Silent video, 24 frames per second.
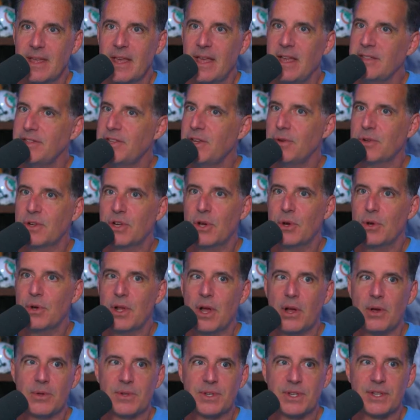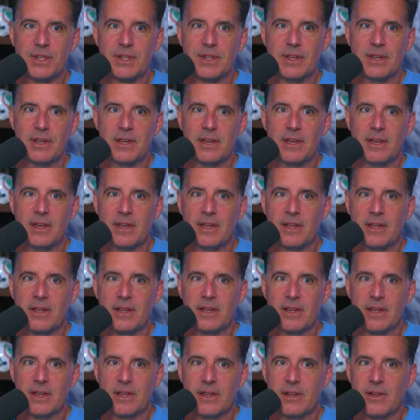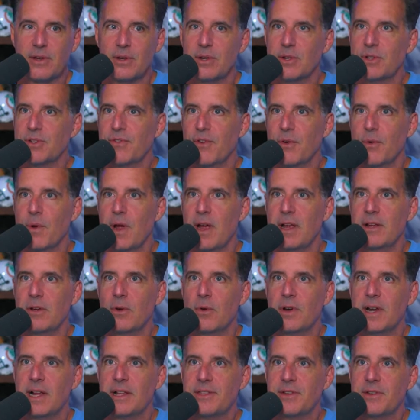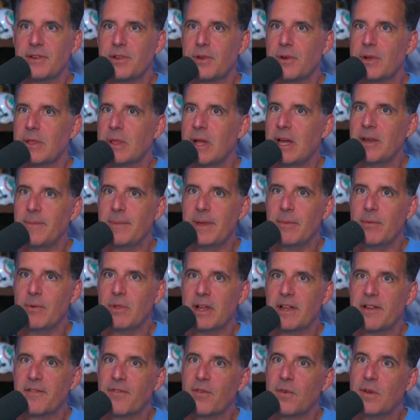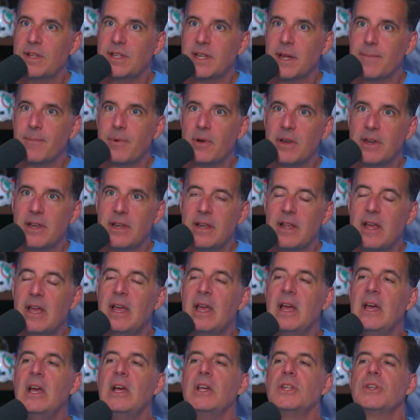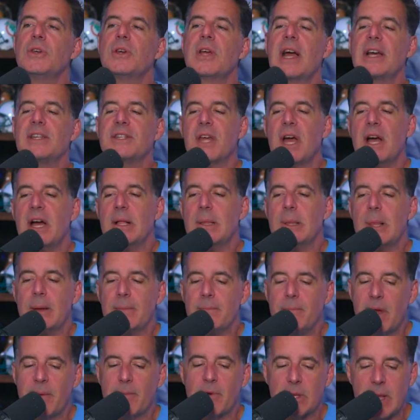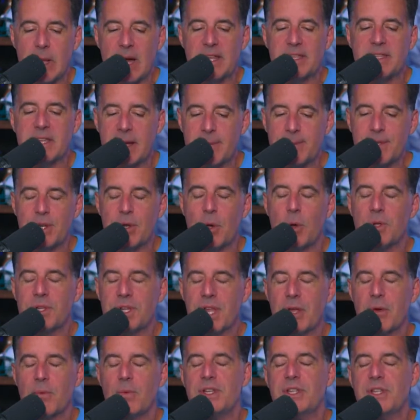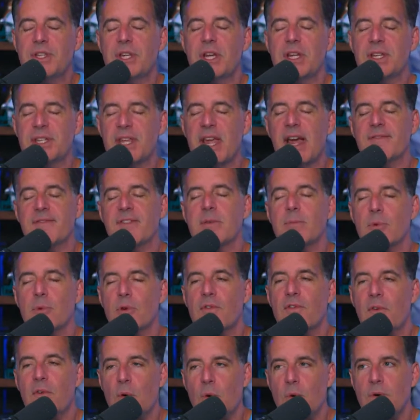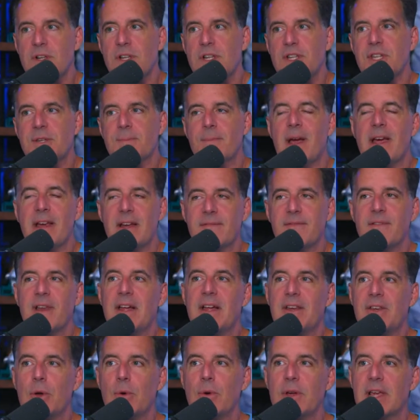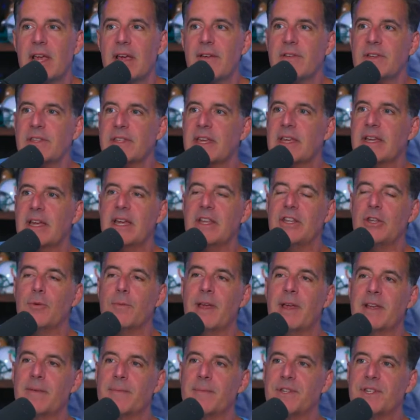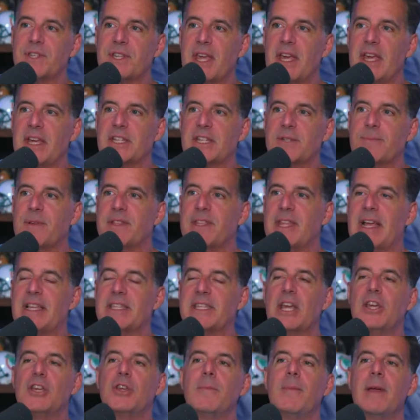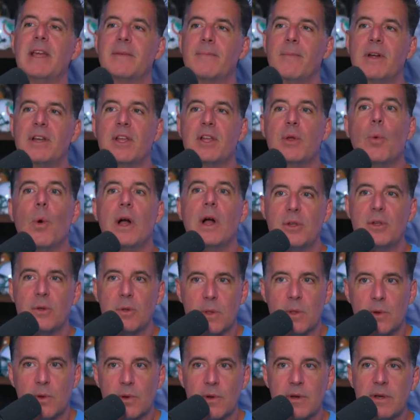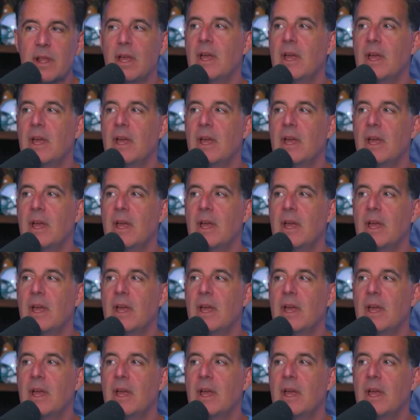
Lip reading: dude, kudos. Kudos for Ryan going out there doing it. A lot of people like freeze up on it. So guys, remember, a lot of times in wholesaling, we just have to move forward in spite of not knowing everything, and you'll make mistakes, but that's how you make money while you learn.